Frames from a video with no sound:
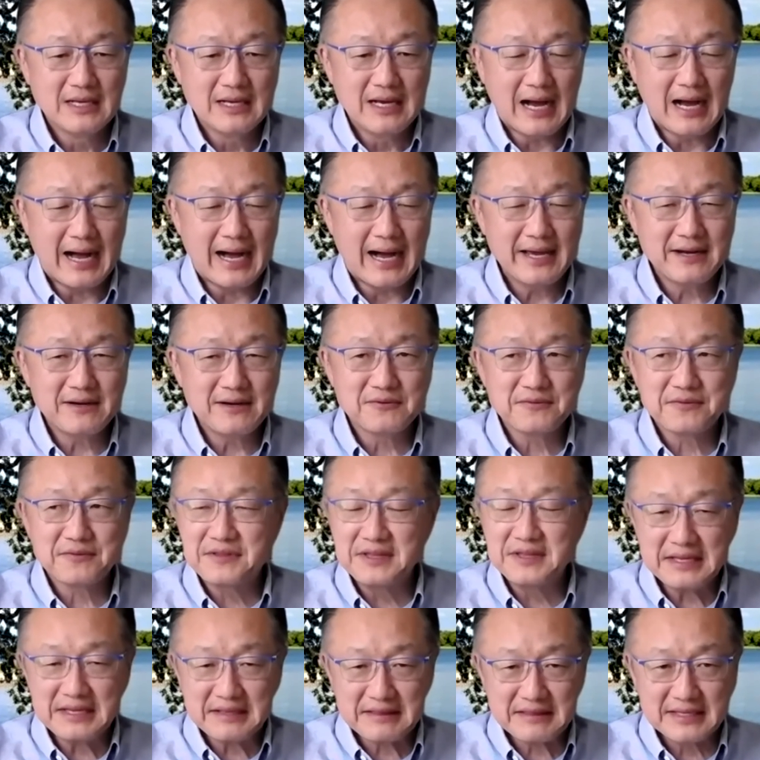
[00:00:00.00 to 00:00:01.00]
I don't
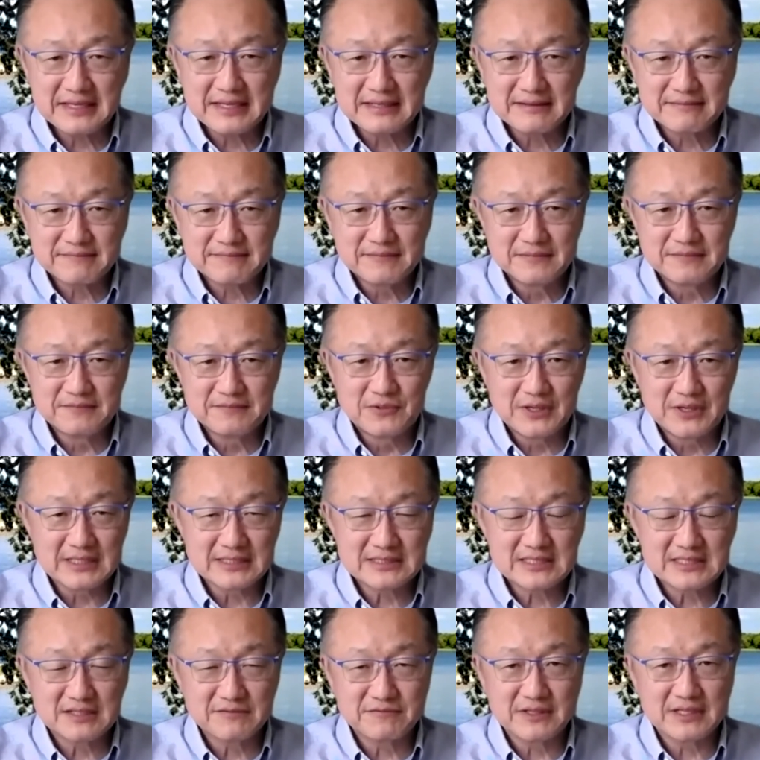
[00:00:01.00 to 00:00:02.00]
think the
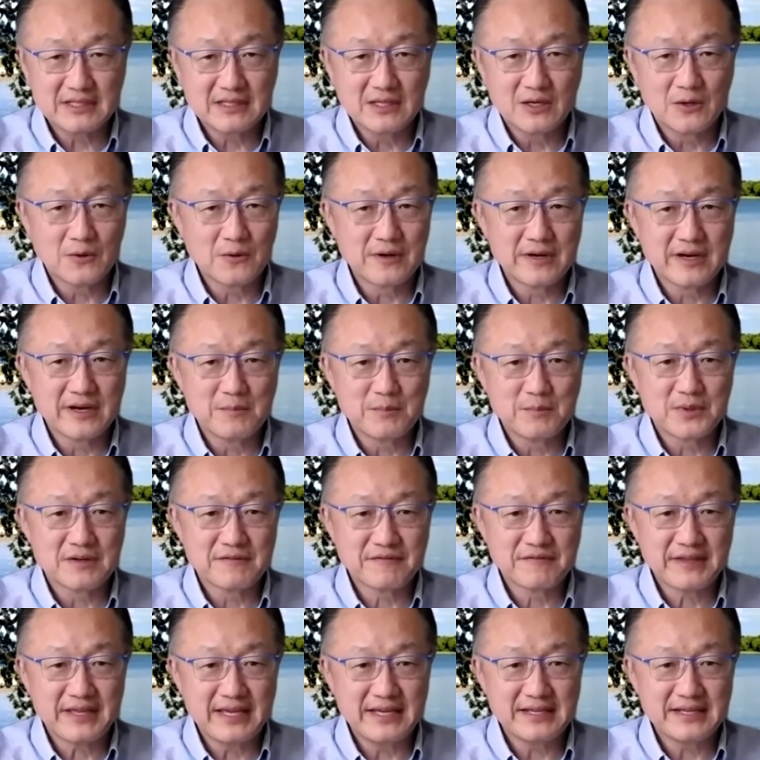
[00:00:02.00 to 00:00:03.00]
relatively lower number of
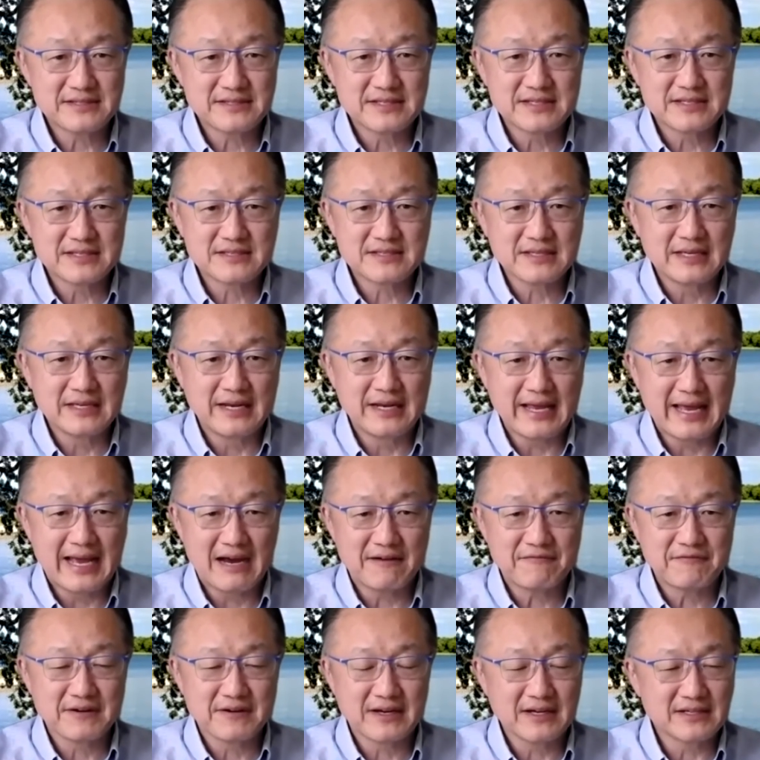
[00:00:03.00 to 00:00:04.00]
cases in
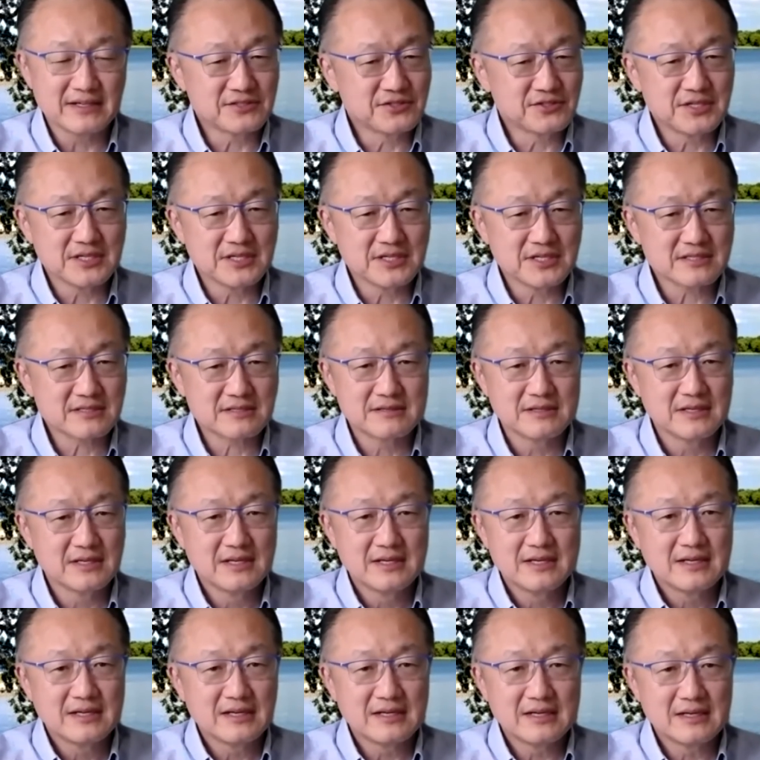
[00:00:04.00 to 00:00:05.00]
Africa is just
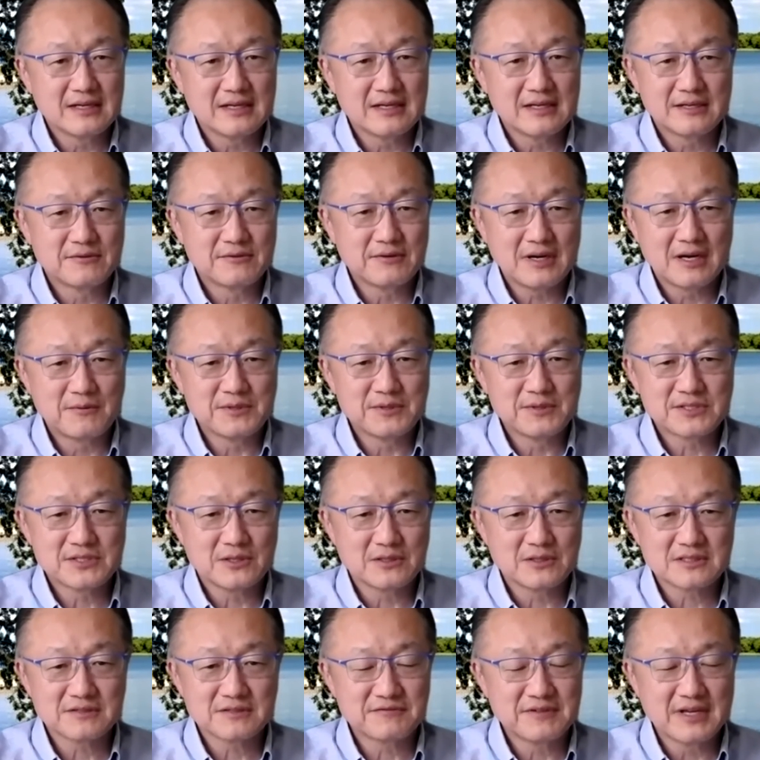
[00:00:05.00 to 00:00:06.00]
a
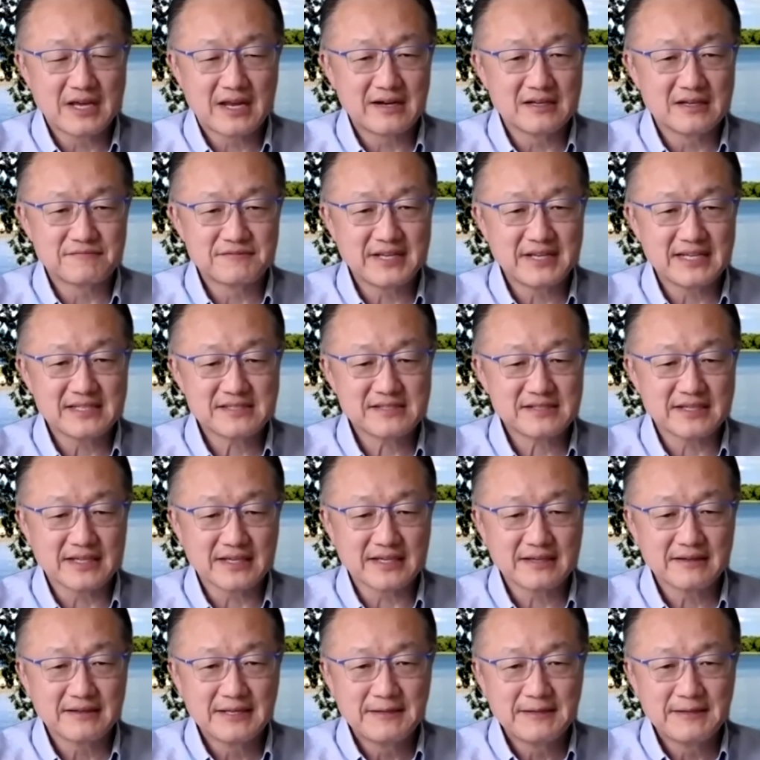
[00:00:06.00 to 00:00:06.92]
result of not enough testing.